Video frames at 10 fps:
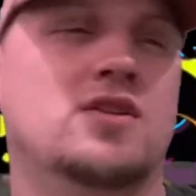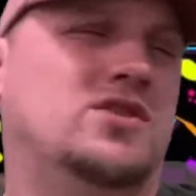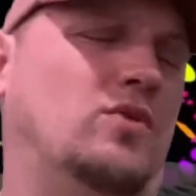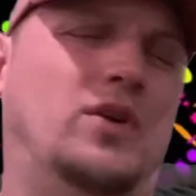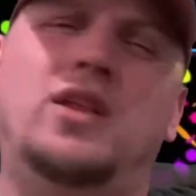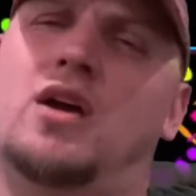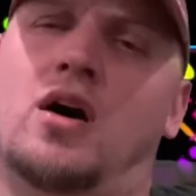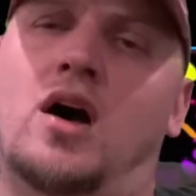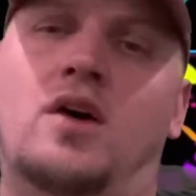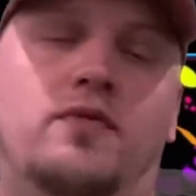So really a,
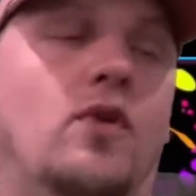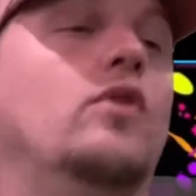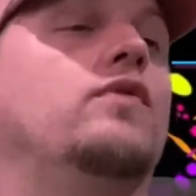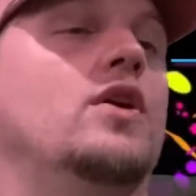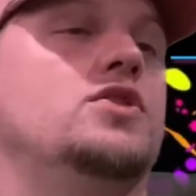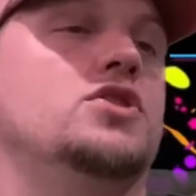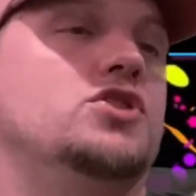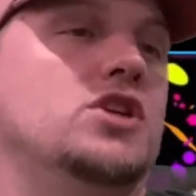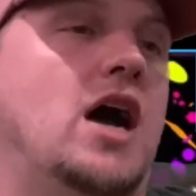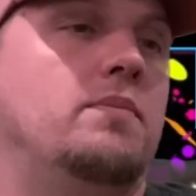a full function
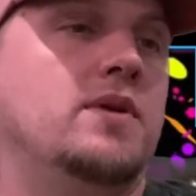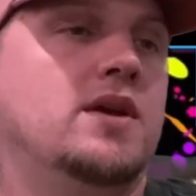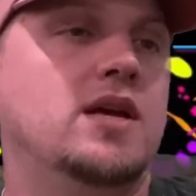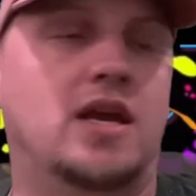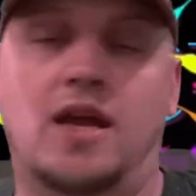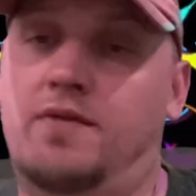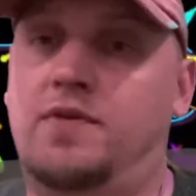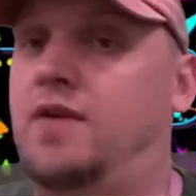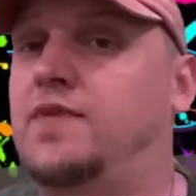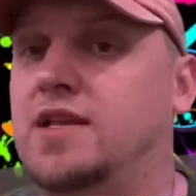shop if,
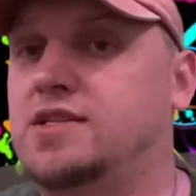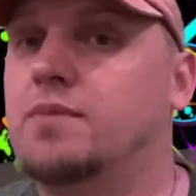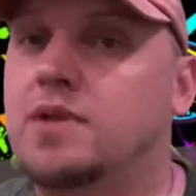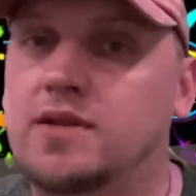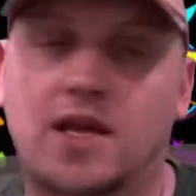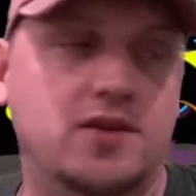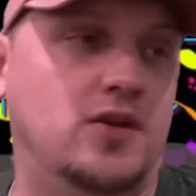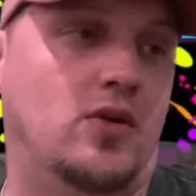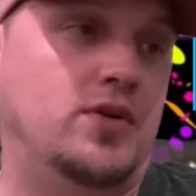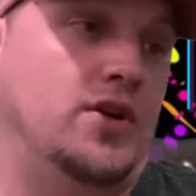if that's something that, you
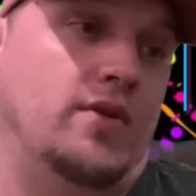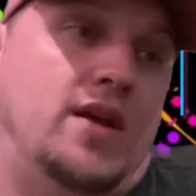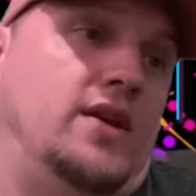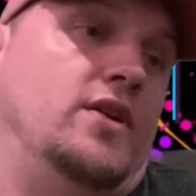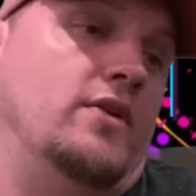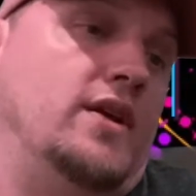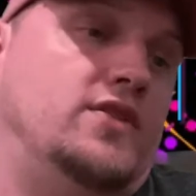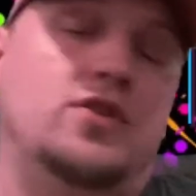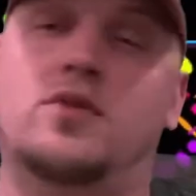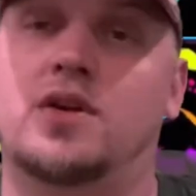know, you're in, you're
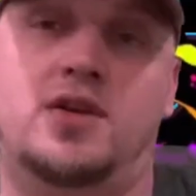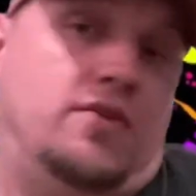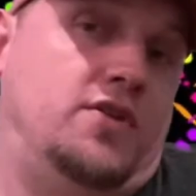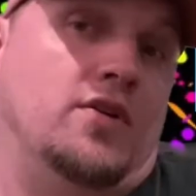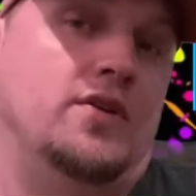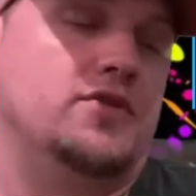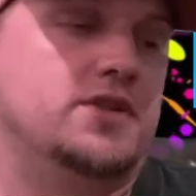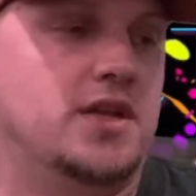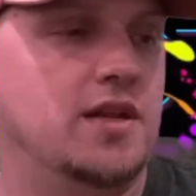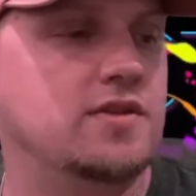into or you're
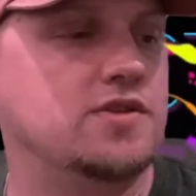interested in.